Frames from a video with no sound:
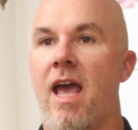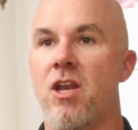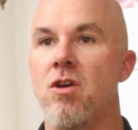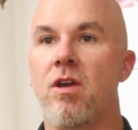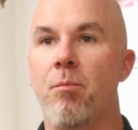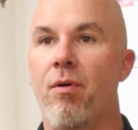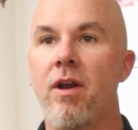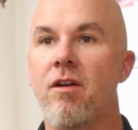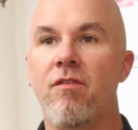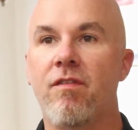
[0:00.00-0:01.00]
and you can
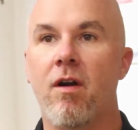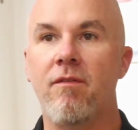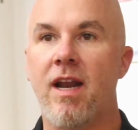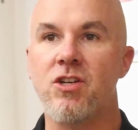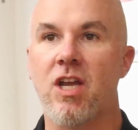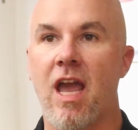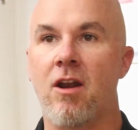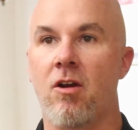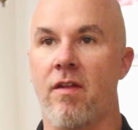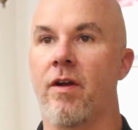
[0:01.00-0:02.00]
put it in front of an
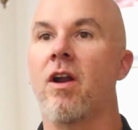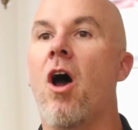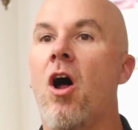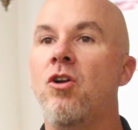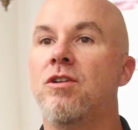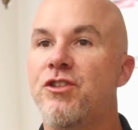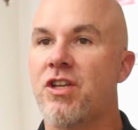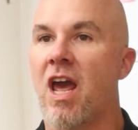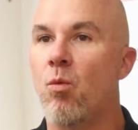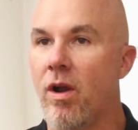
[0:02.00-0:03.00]
educator, and they're going to
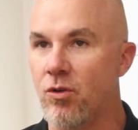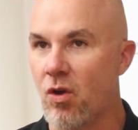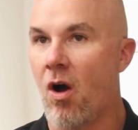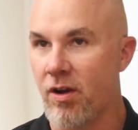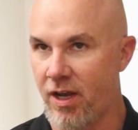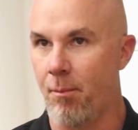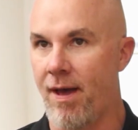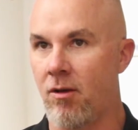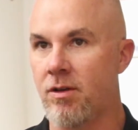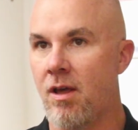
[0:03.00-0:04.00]
understand what you're talking
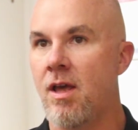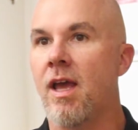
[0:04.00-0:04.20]
about.